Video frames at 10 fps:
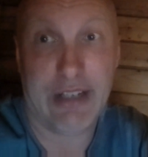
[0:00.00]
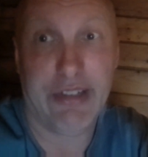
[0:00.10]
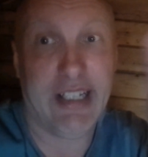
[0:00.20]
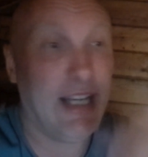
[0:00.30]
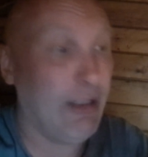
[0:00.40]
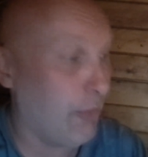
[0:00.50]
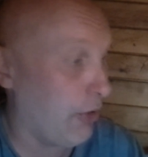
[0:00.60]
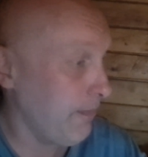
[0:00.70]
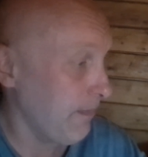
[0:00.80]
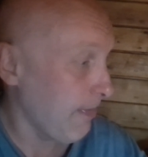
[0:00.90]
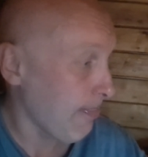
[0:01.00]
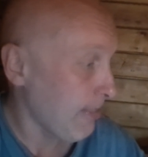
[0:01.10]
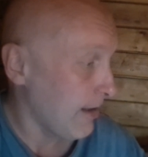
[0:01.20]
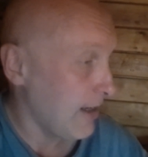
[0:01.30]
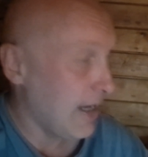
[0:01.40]
78 one.
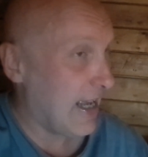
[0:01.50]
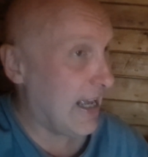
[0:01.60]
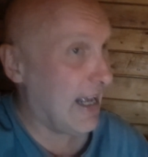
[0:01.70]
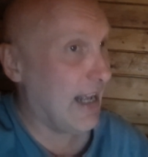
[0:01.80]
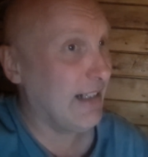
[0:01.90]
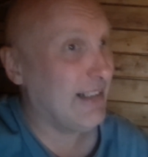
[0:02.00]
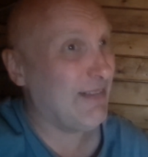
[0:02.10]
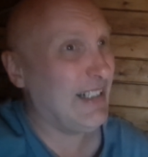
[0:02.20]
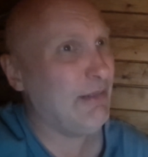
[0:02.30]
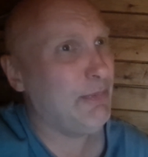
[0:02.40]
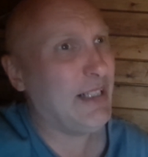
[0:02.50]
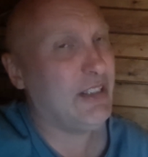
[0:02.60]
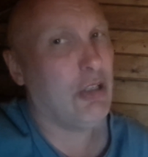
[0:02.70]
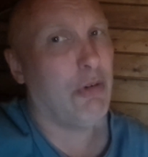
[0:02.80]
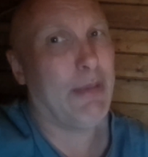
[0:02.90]
And it was
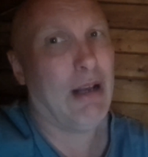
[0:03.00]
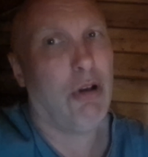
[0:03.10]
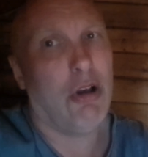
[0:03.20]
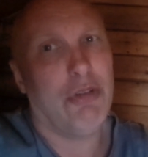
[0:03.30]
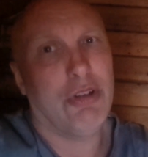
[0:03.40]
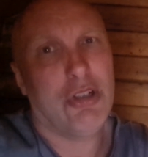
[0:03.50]
basically talking about all the